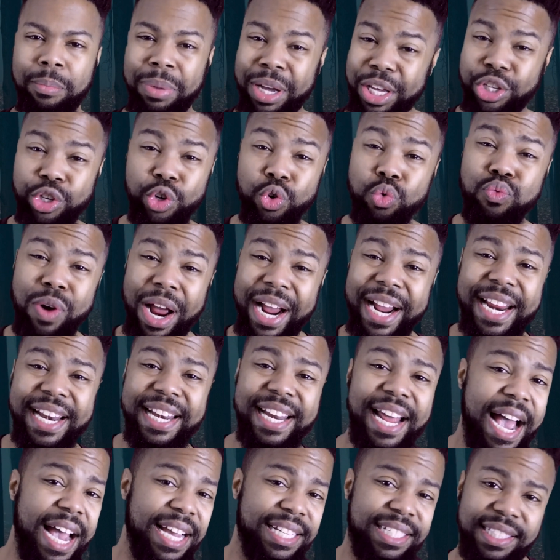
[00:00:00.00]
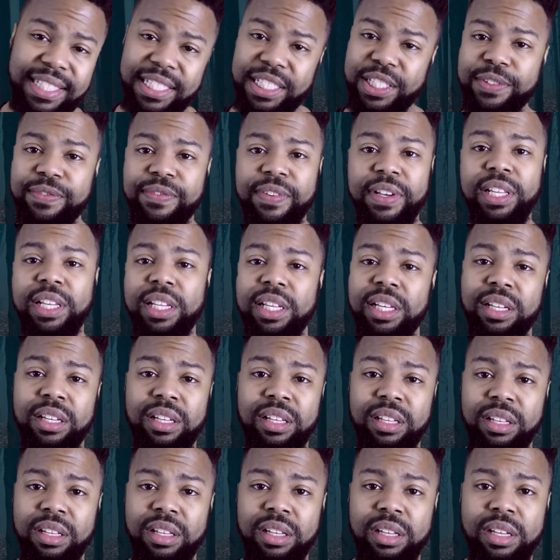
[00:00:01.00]
But you recognize this feeling
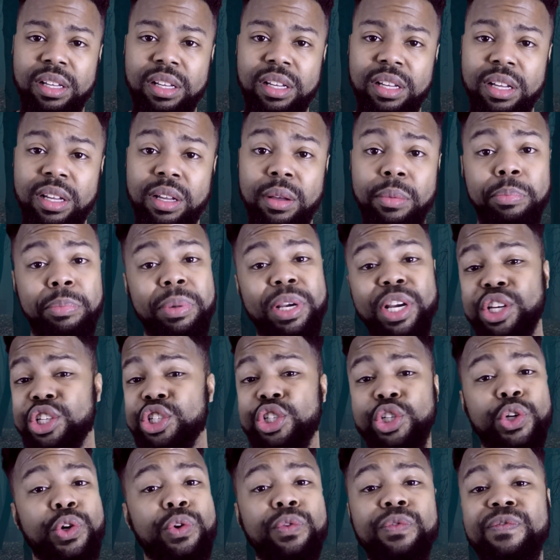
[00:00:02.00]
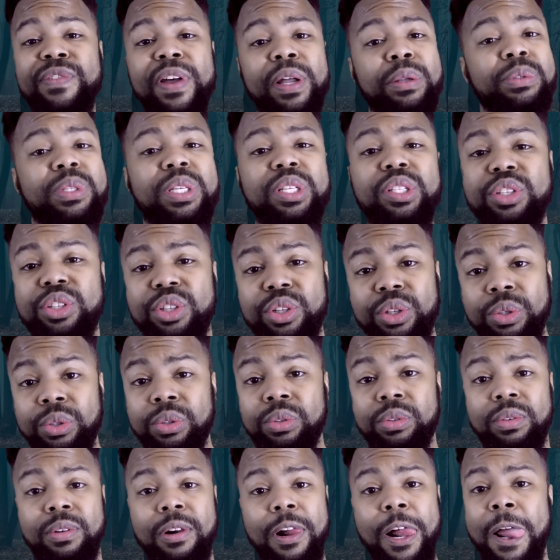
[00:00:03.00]
because you felt it
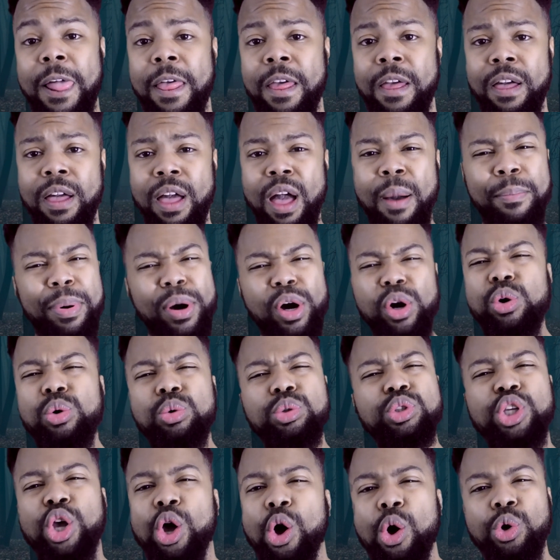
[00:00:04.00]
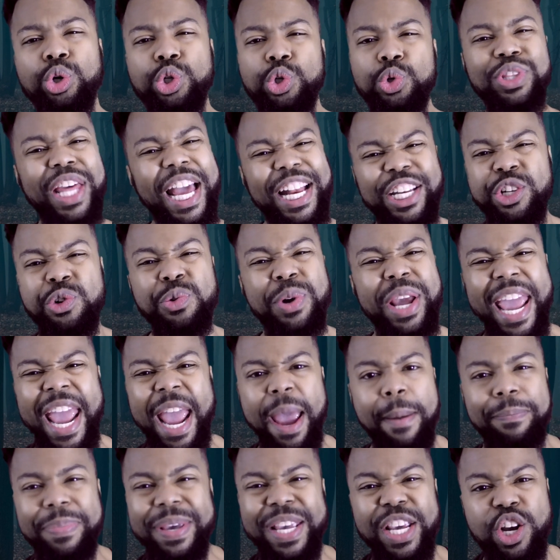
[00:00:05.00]
too. But who told you that you
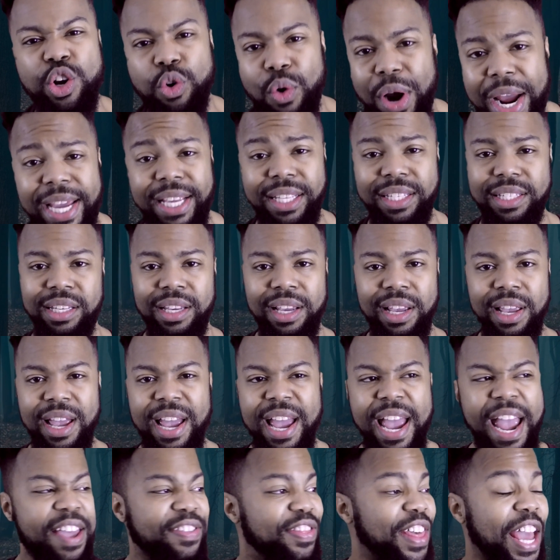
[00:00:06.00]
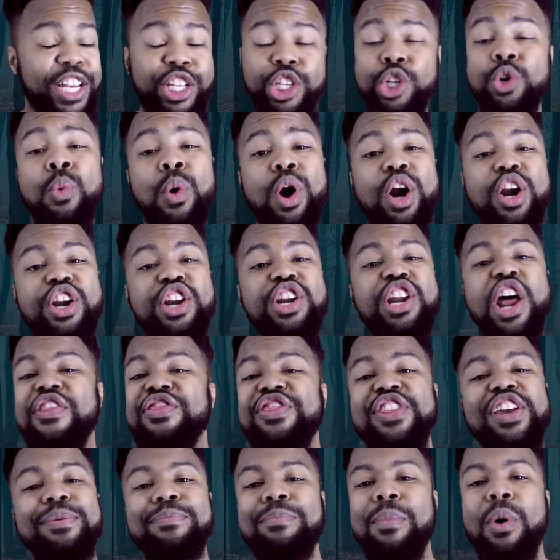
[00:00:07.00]
can't be great and that you are
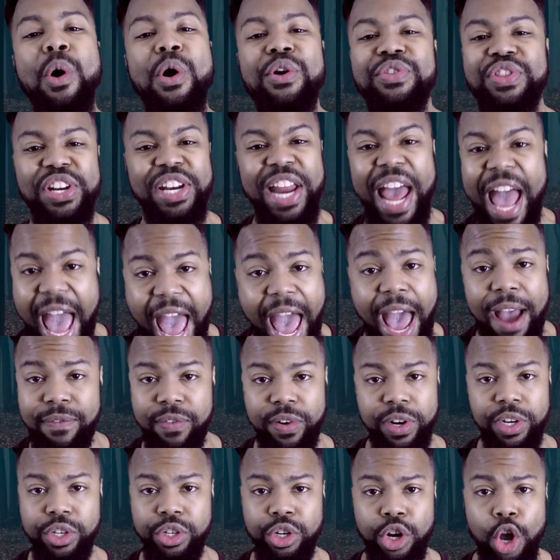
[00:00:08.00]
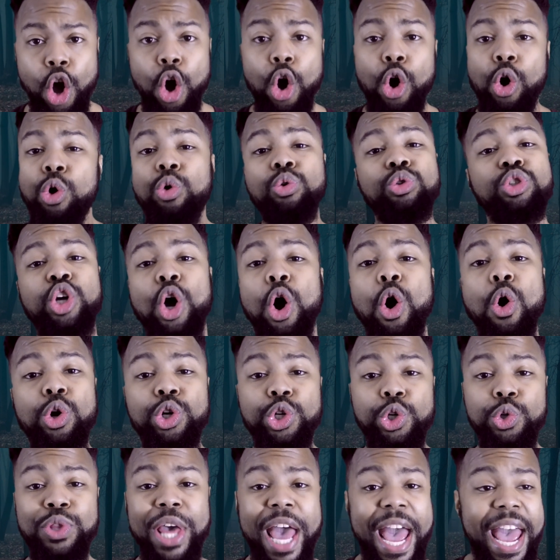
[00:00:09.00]
nothing more than average? Who
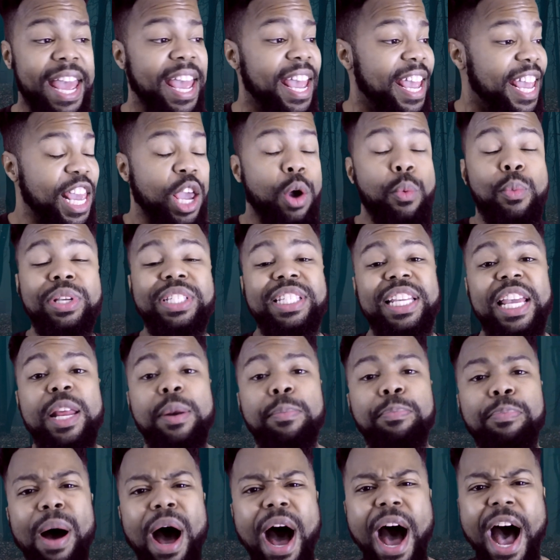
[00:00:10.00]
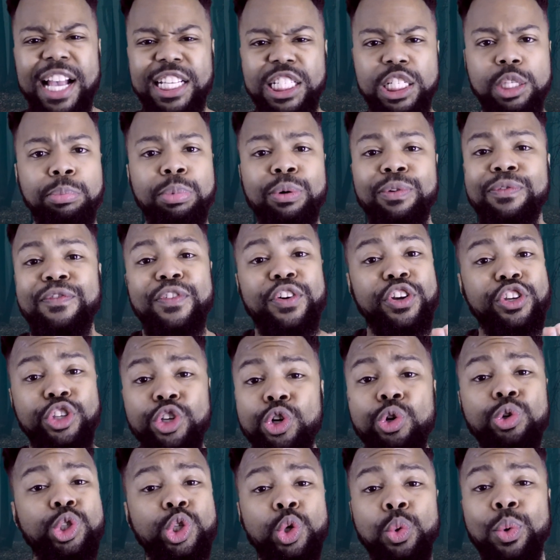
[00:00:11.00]
told you that it was impossible for
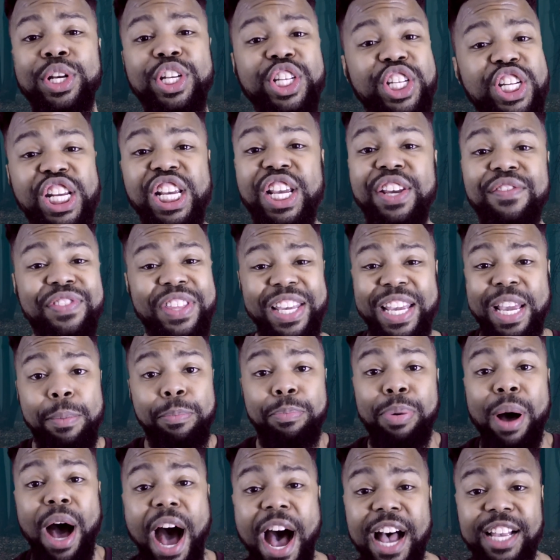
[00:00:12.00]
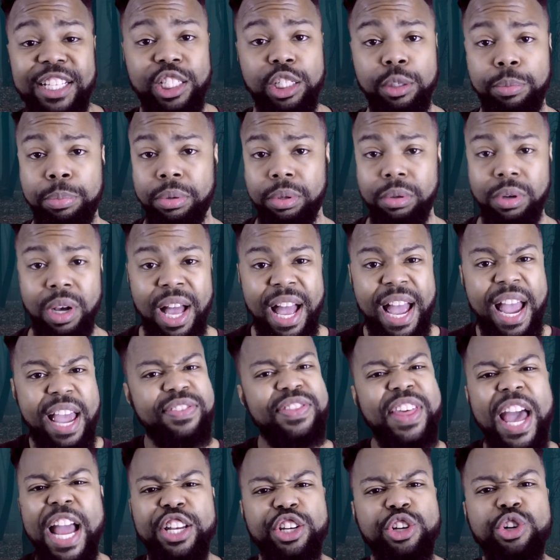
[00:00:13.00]
you to achieve the impossible
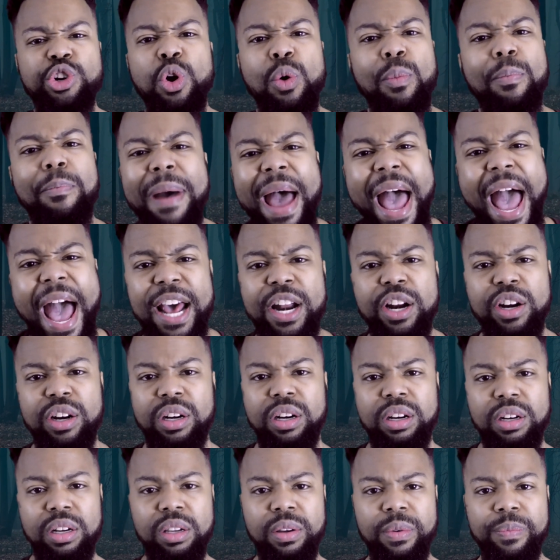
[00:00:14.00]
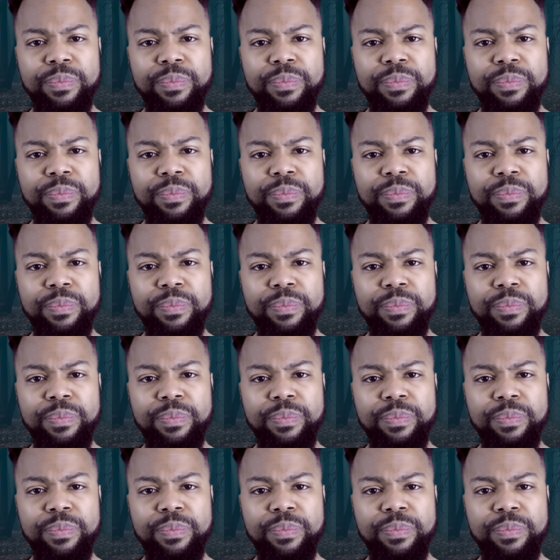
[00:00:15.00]
and that you don't matter?